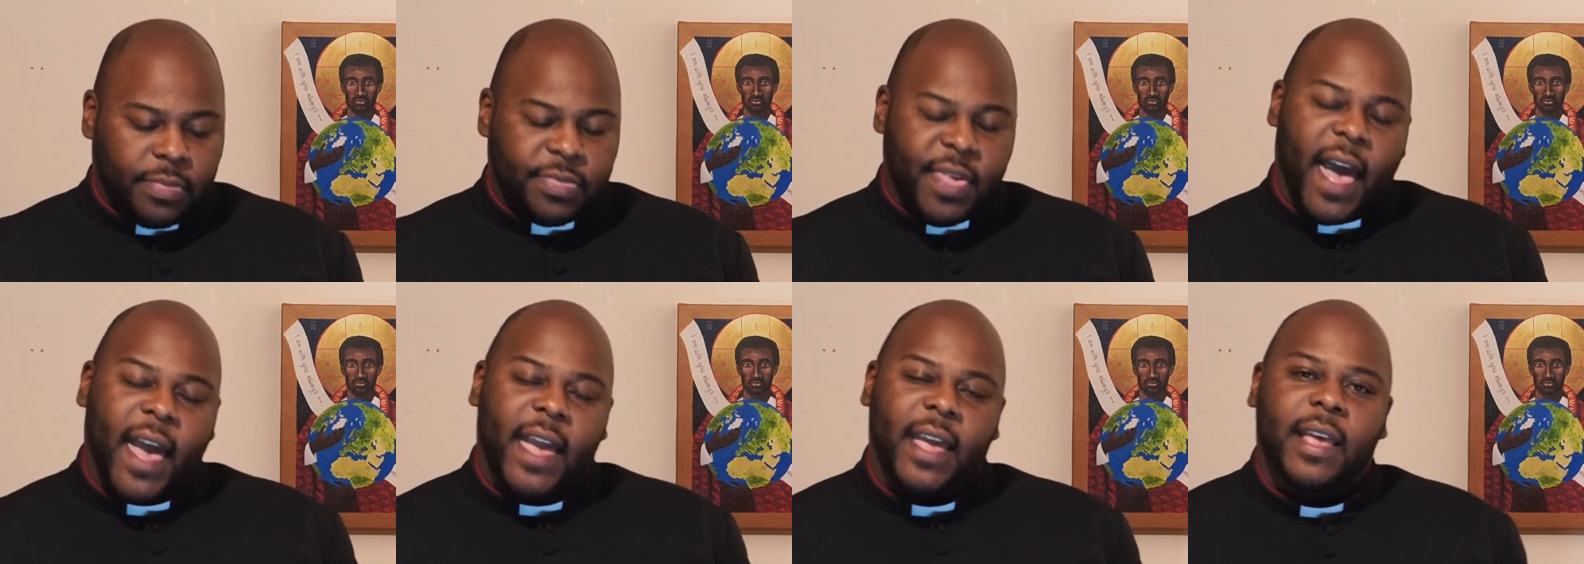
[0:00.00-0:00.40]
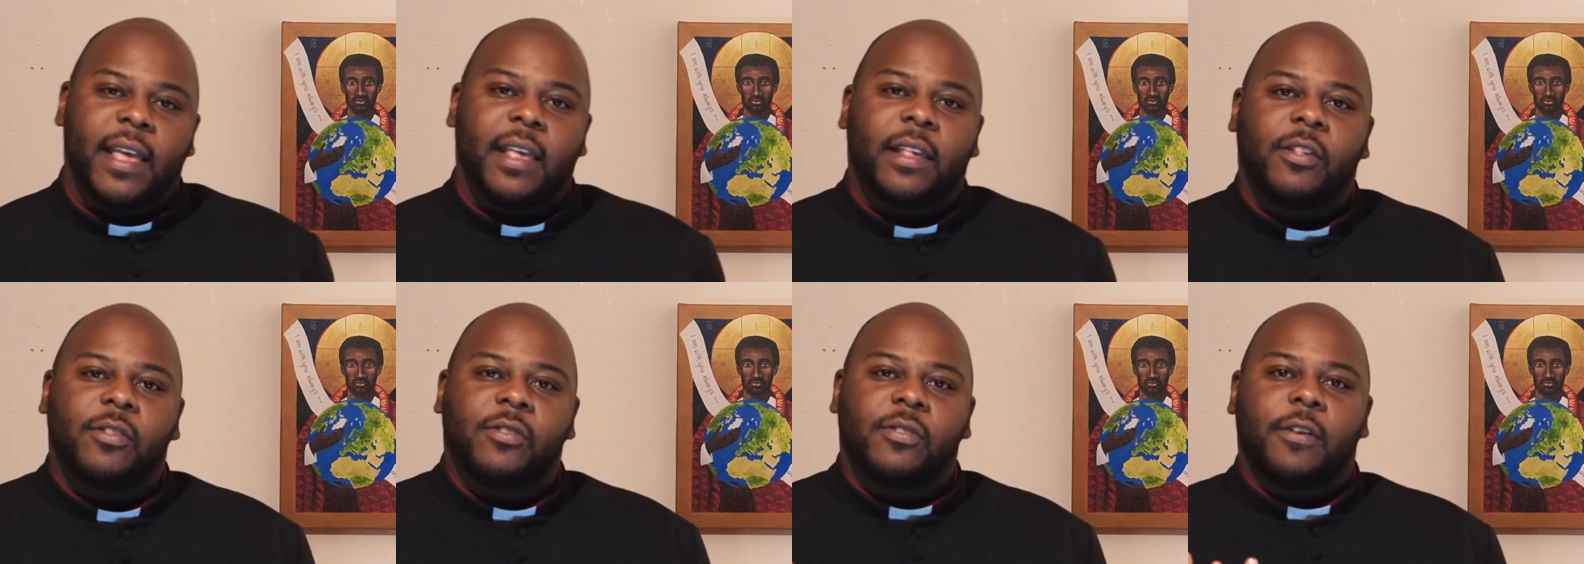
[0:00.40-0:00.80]
Speaker 1: That
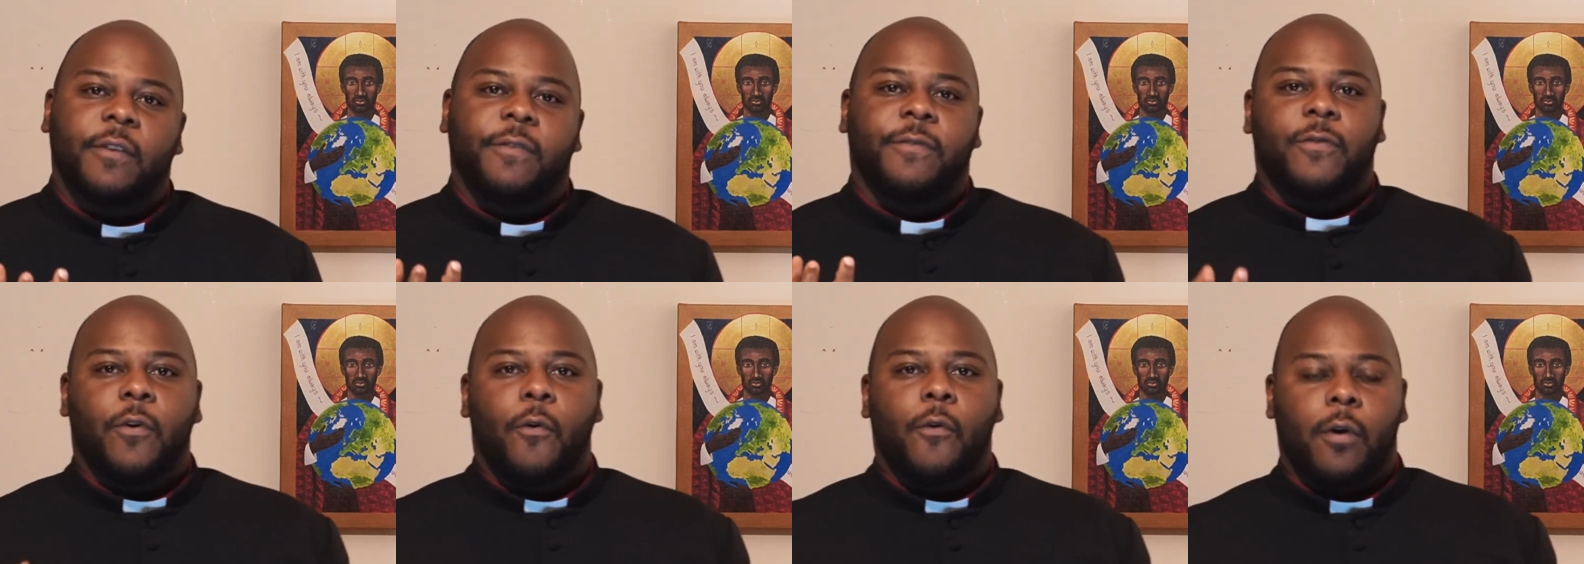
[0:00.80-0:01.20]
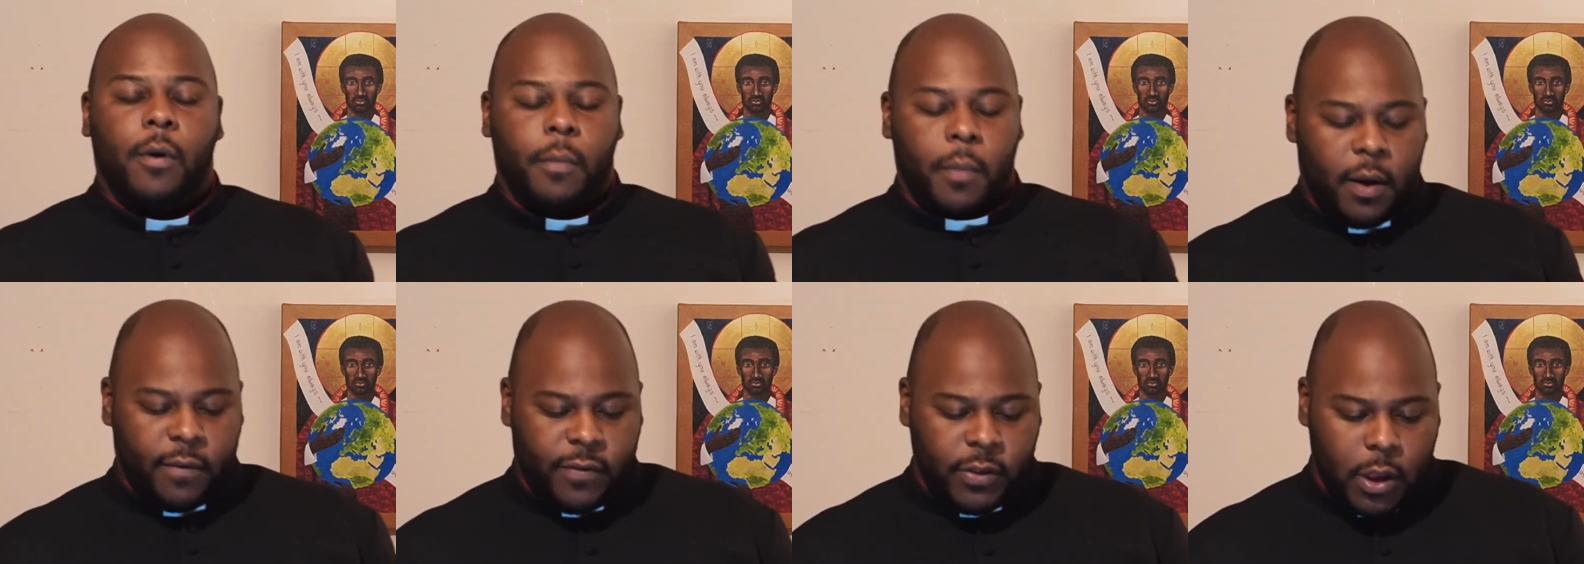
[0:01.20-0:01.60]
is the
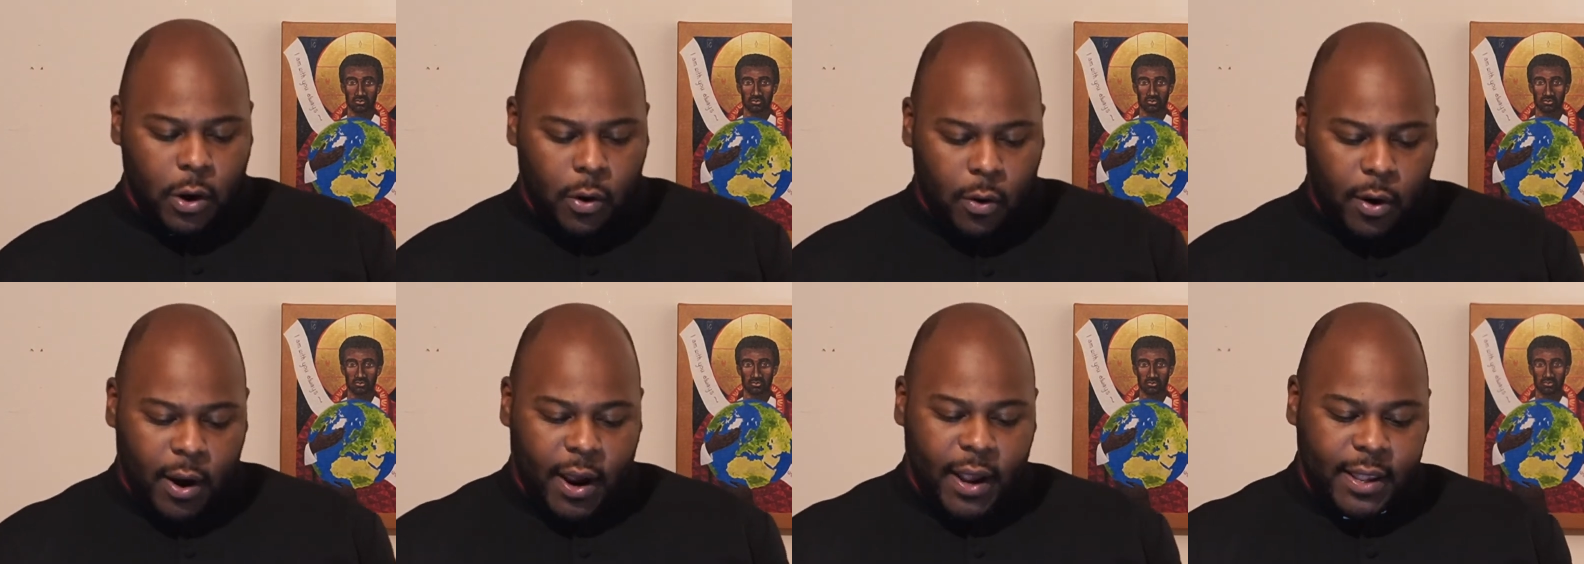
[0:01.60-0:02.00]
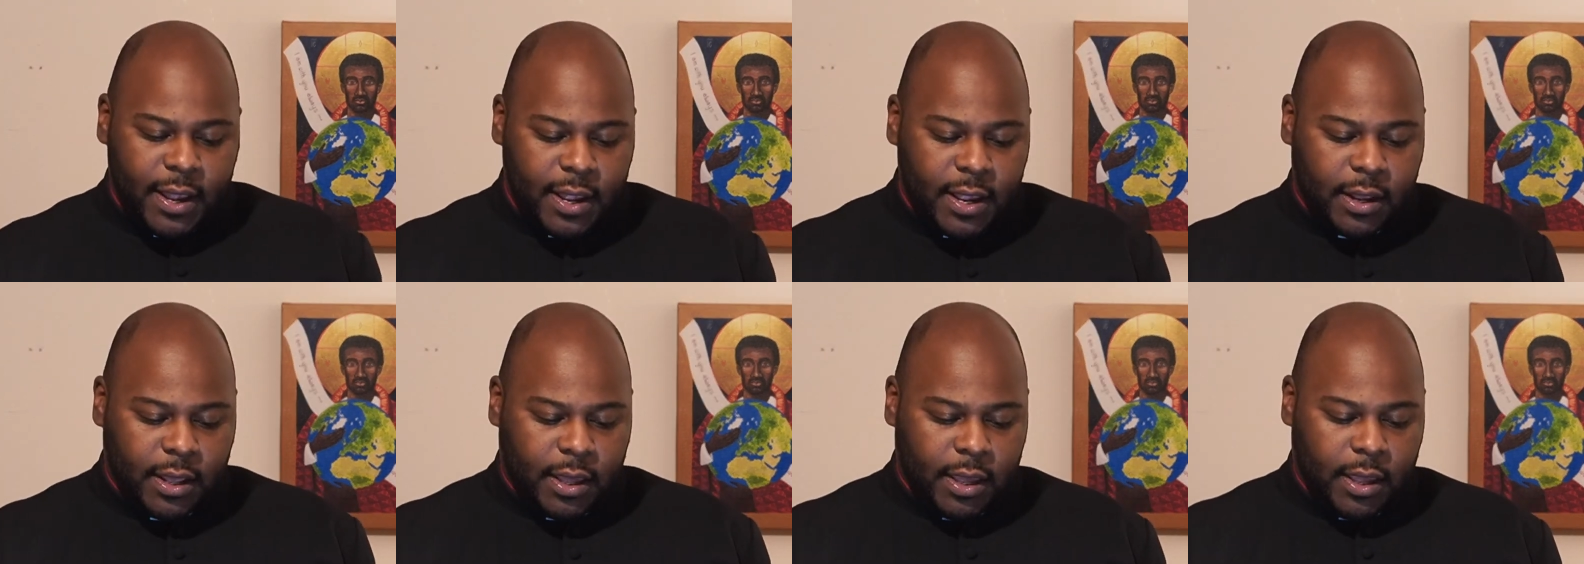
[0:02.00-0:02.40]
form of your
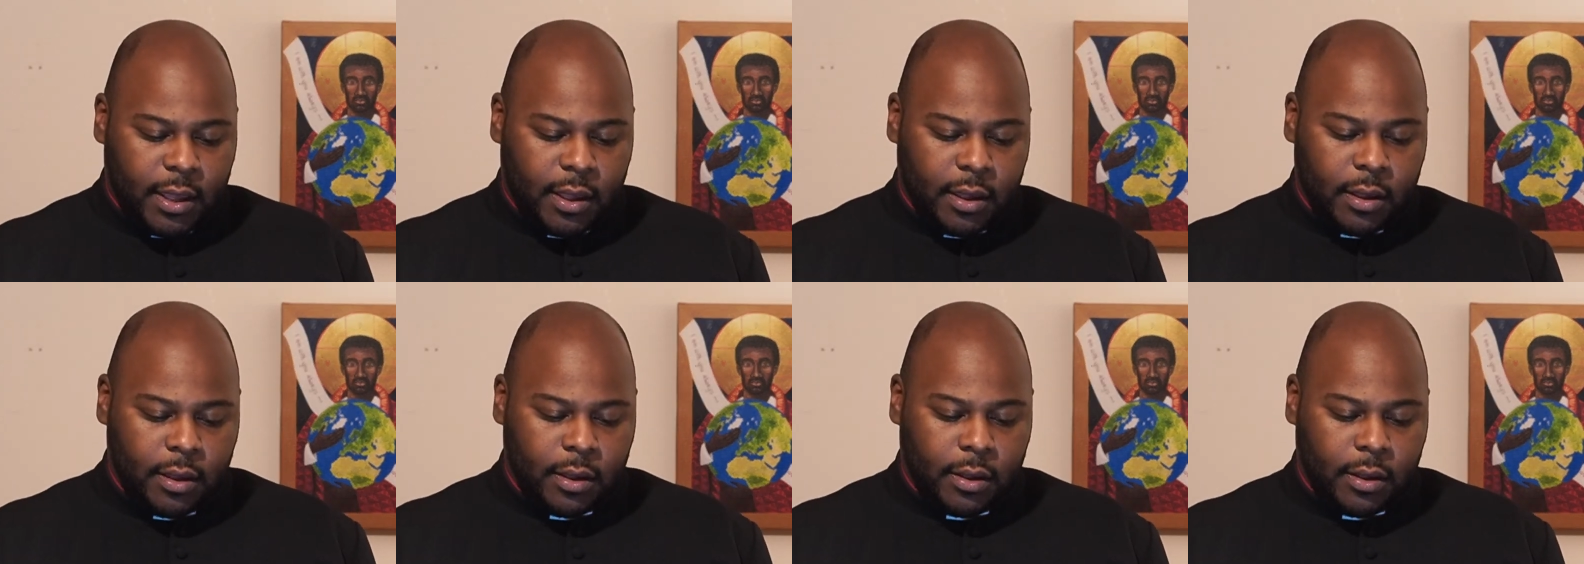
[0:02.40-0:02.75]
identity.